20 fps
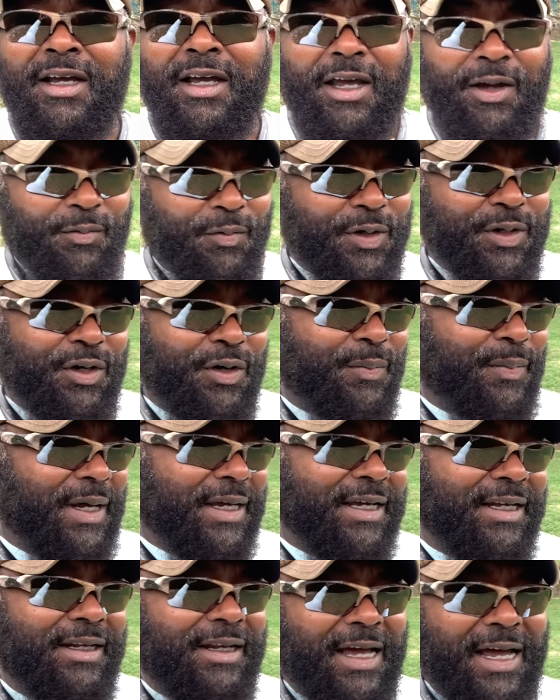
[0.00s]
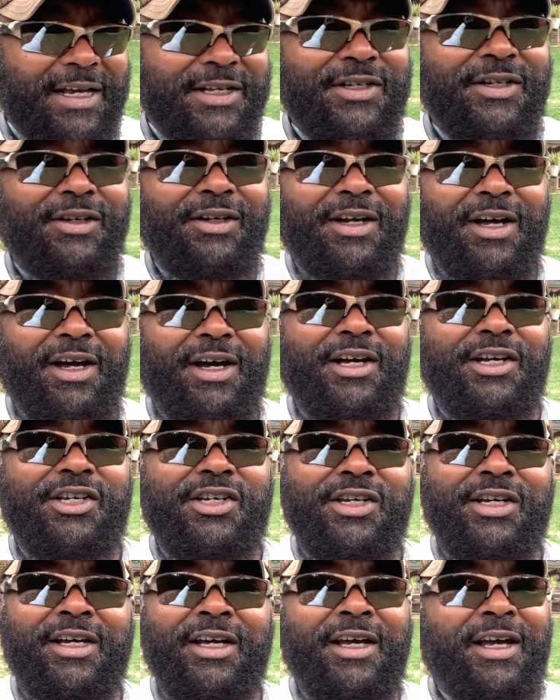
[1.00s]
and we're going to make it nice and
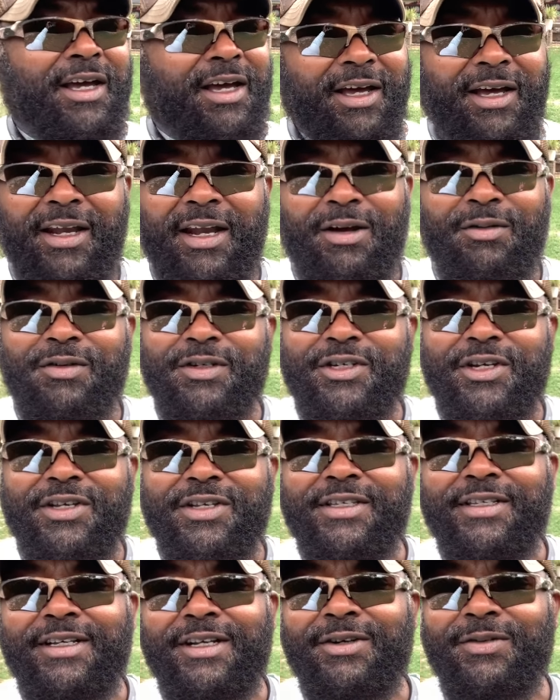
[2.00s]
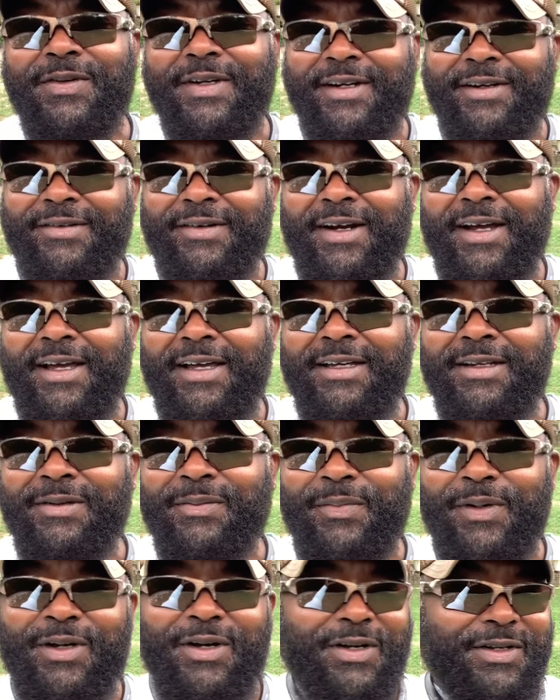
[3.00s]
lush, and I will just deal with it, right?
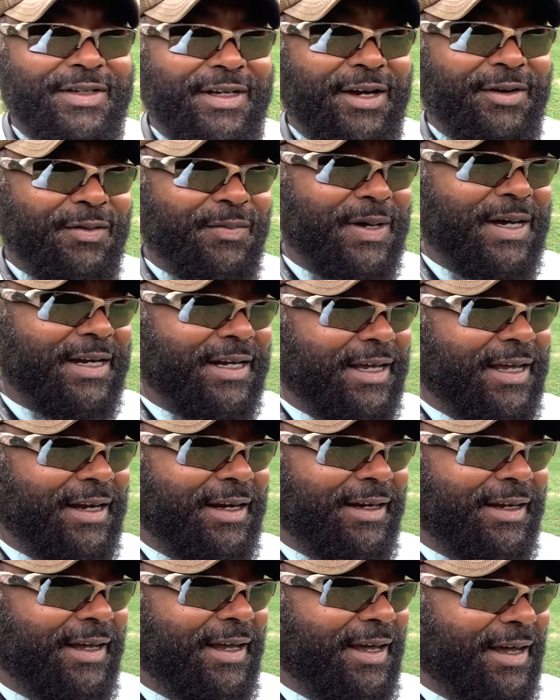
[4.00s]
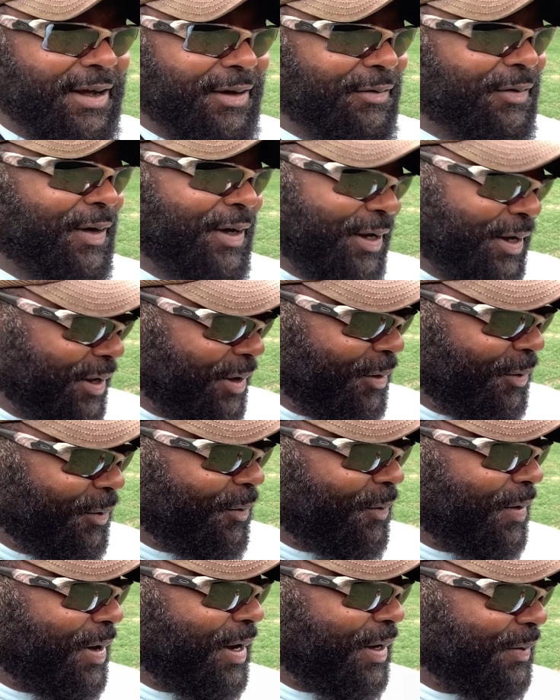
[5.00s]
Because everybody can have
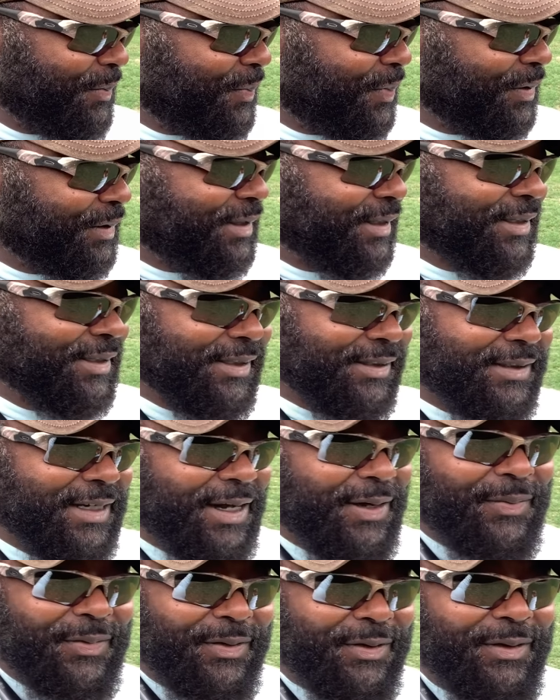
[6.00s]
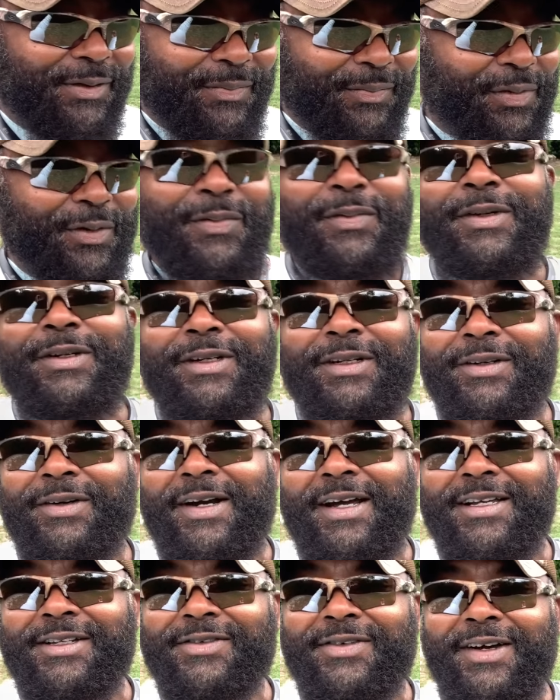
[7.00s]
one particular type of Bermuda
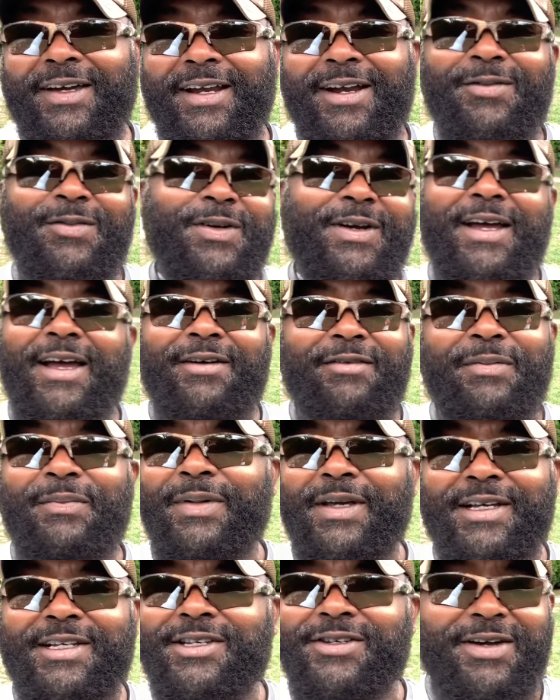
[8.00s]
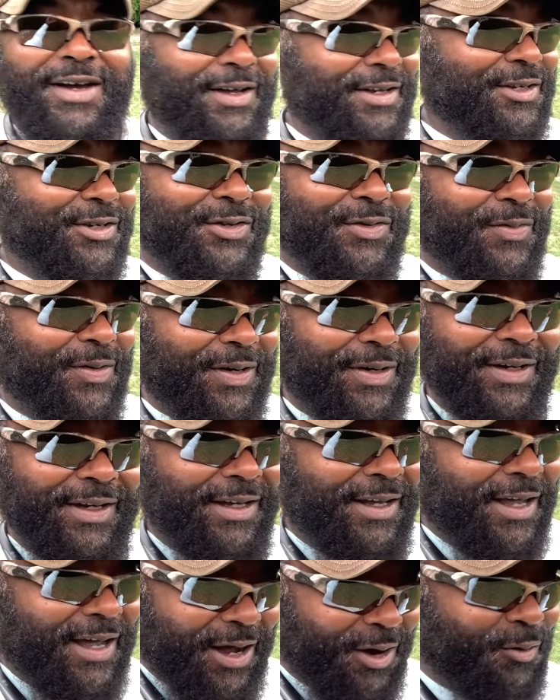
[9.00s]
grass, right? I want to have a mixture. I
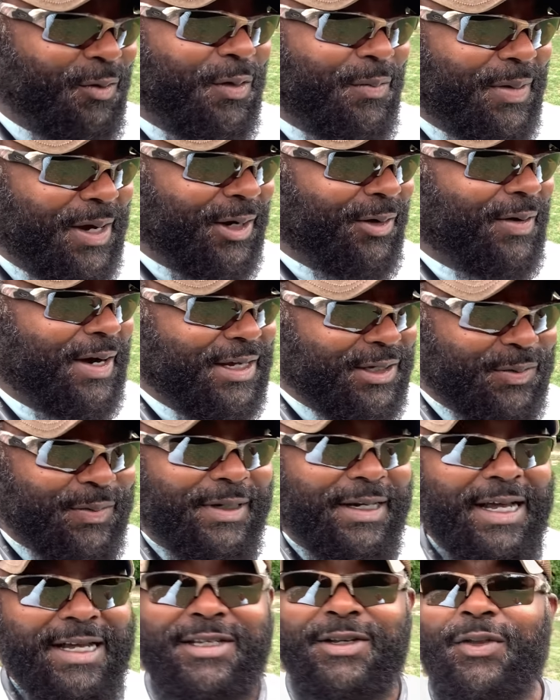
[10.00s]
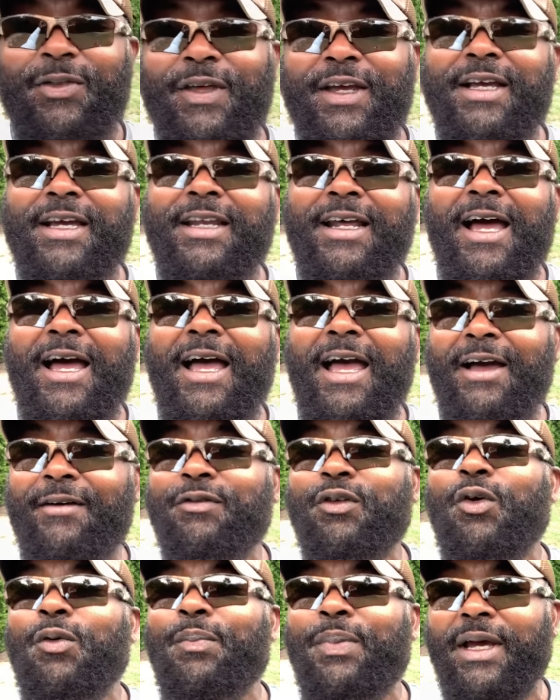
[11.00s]
want my grass to be nice and thick, and I have
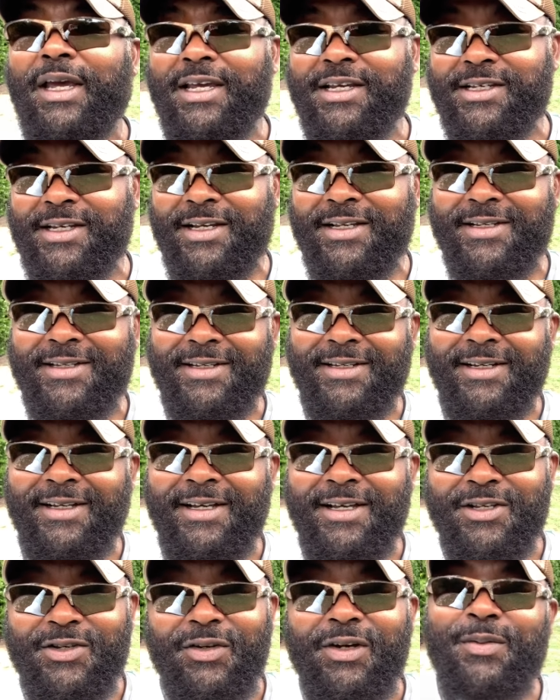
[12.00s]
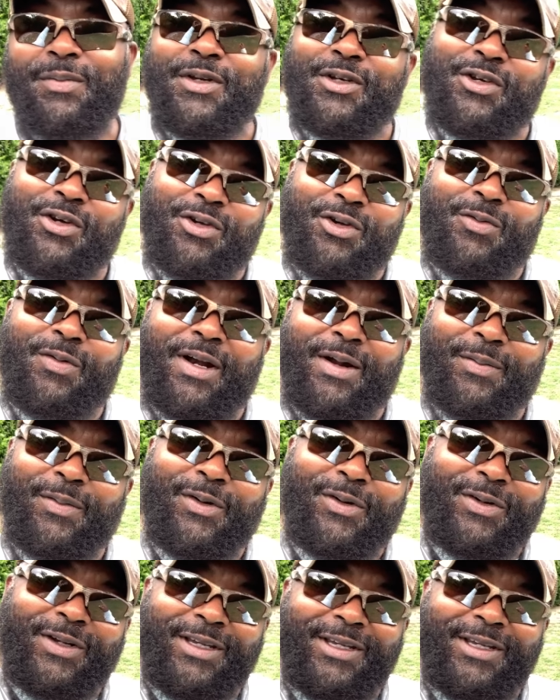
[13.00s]
no patience. So let me show you what I'm going to